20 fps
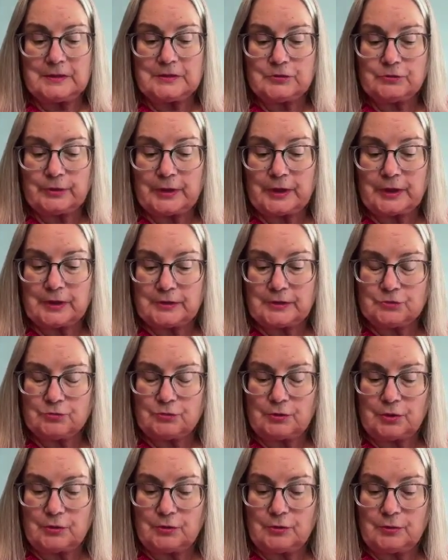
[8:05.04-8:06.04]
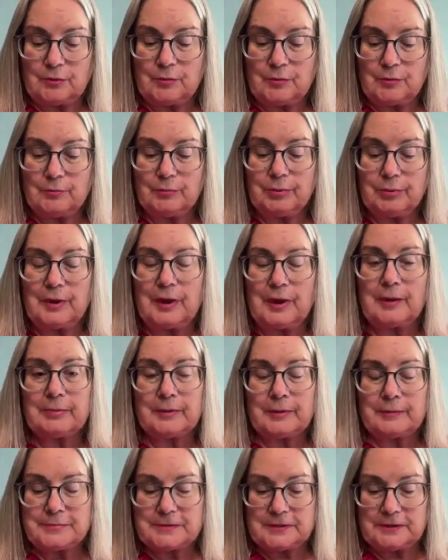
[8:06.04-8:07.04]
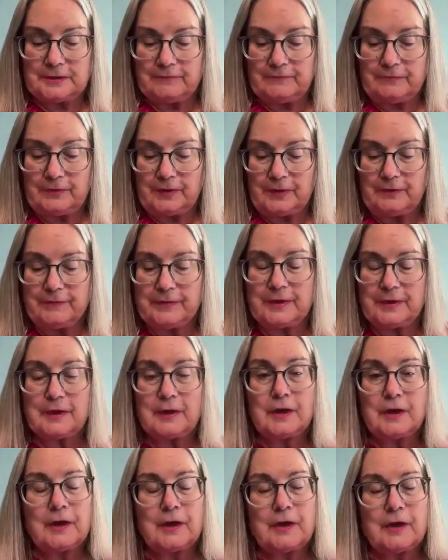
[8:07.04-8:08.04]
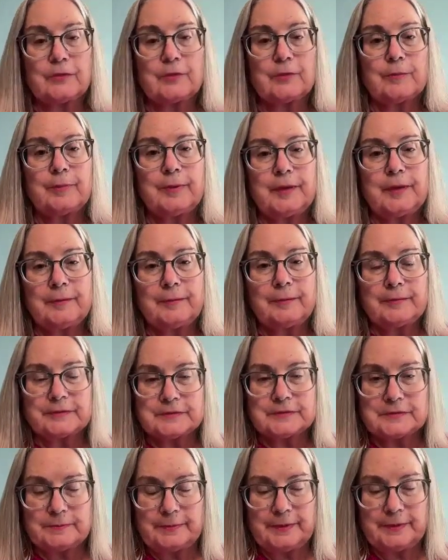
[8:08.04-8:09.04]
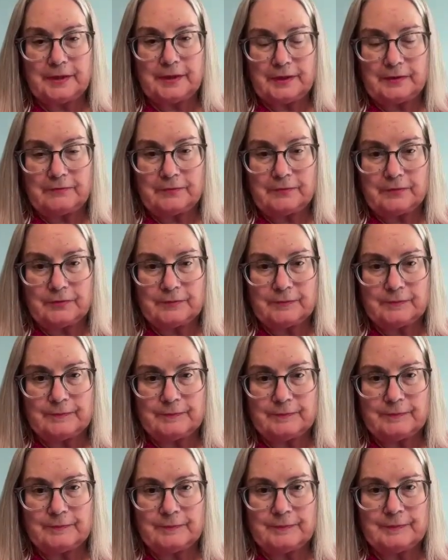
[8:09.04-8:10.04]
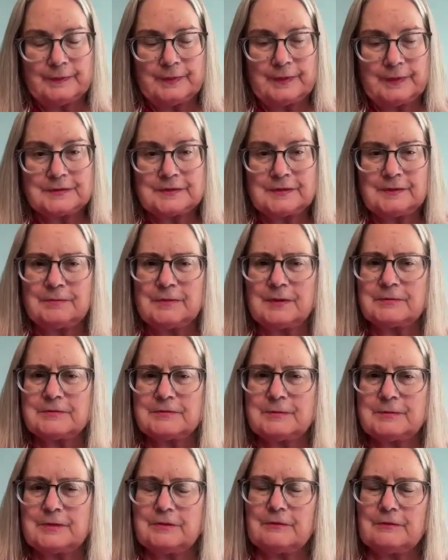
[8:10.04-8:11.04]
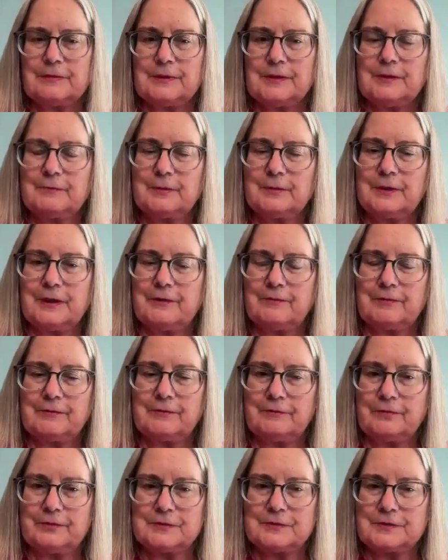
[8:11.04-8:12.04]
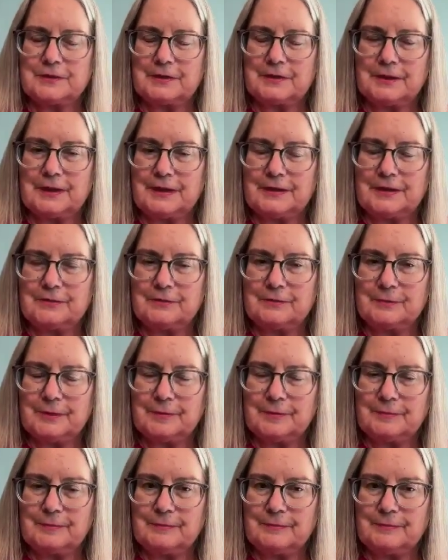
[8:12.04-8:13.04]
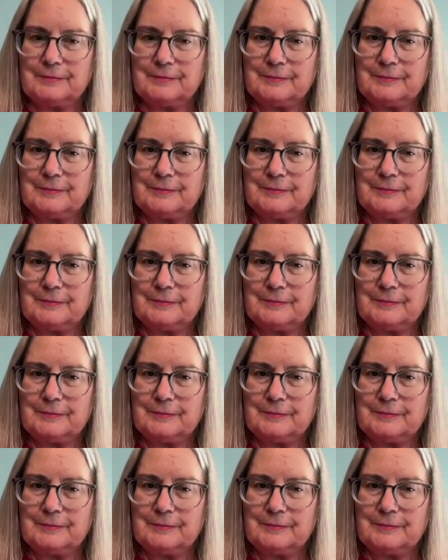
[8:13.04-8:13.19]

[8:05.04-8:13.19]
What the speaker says: Indirect control, problems involving other people's behavior. Sometimes we don't think we have influence on that, do we?